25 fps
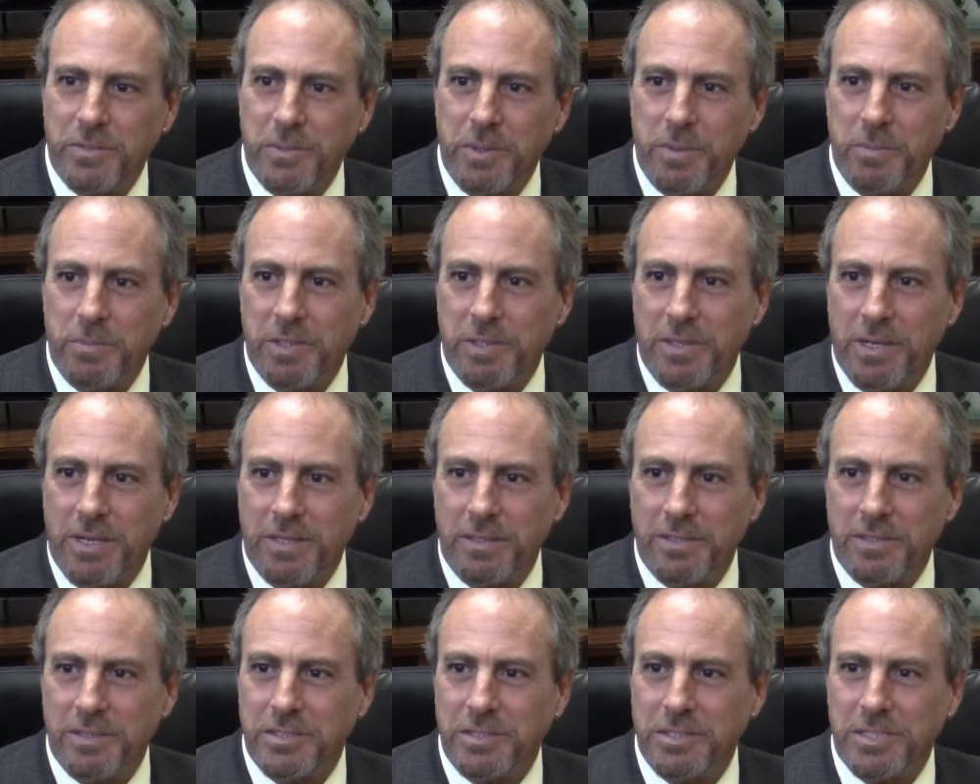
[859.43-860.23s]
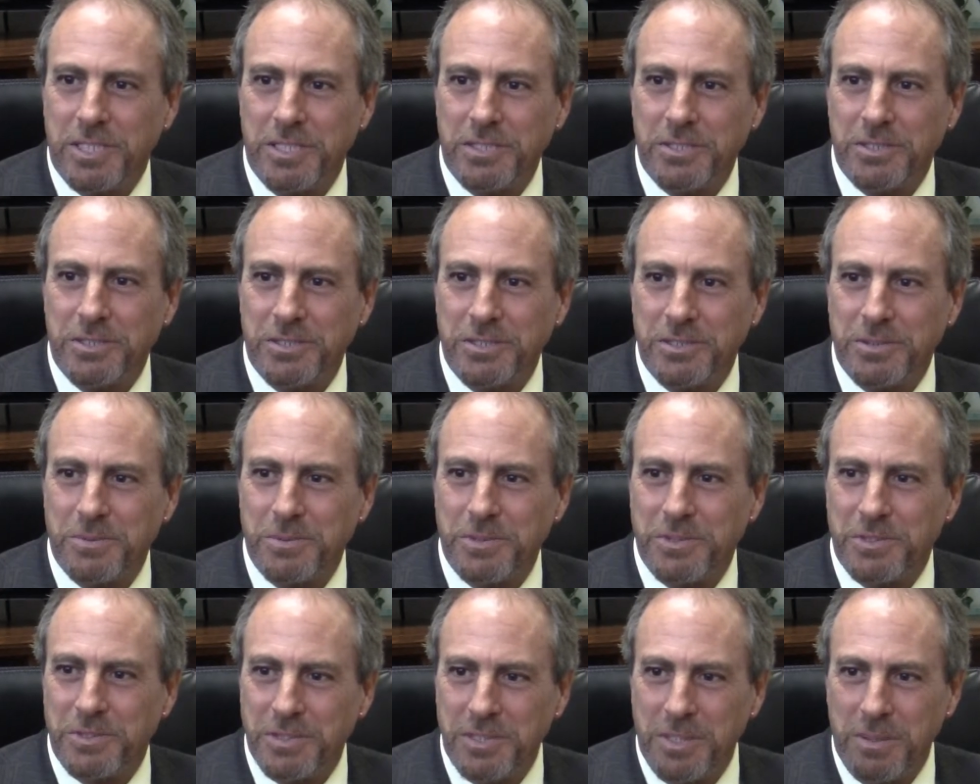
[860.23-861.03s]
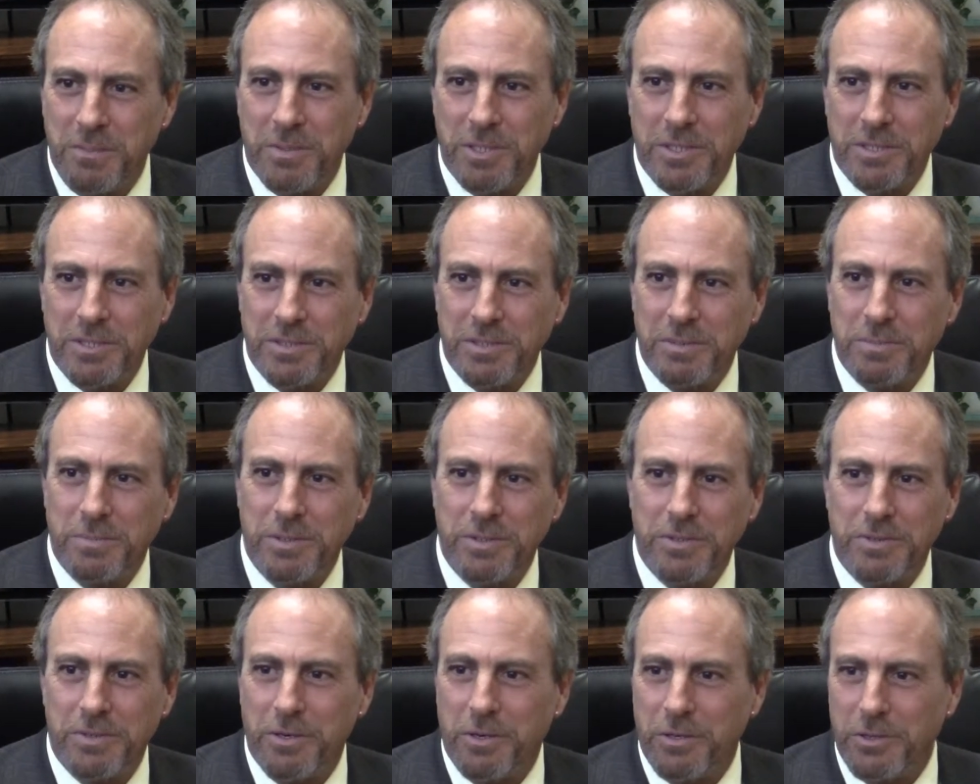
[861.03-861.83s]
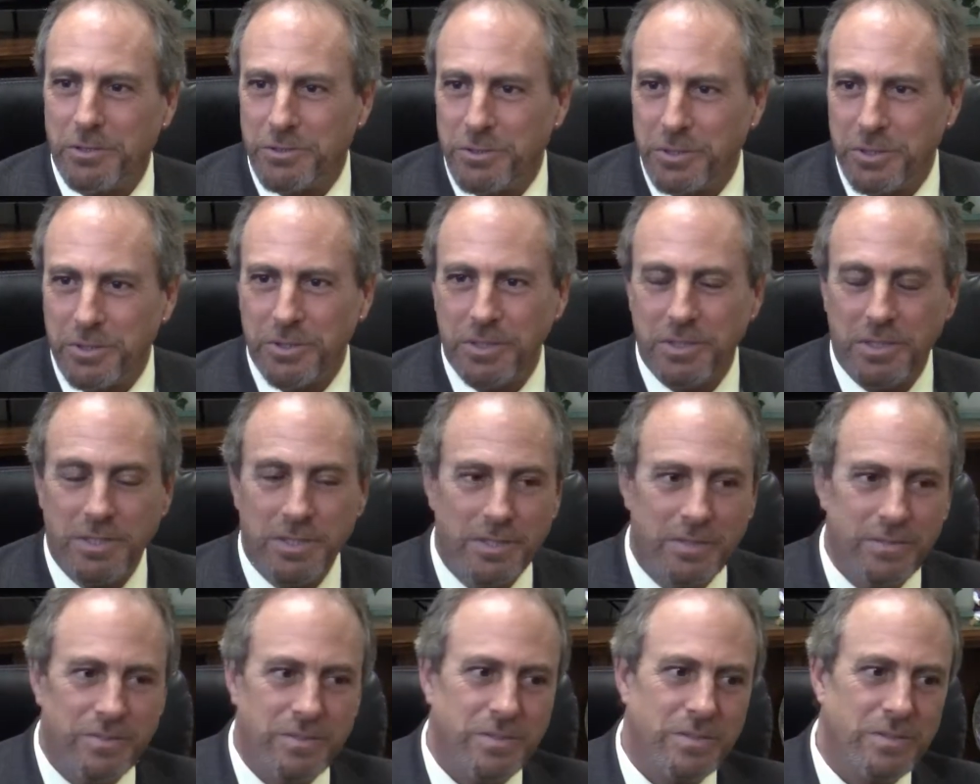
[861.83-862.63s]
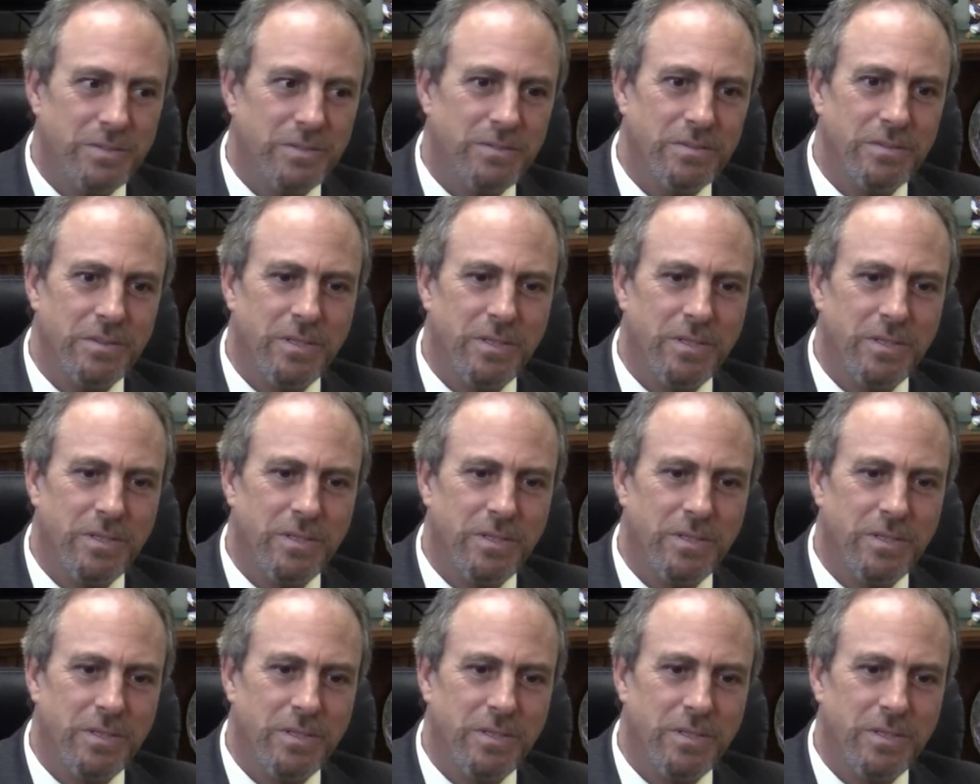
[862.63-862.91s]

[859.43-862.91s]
we've been in discussions with Siemens about alternatives.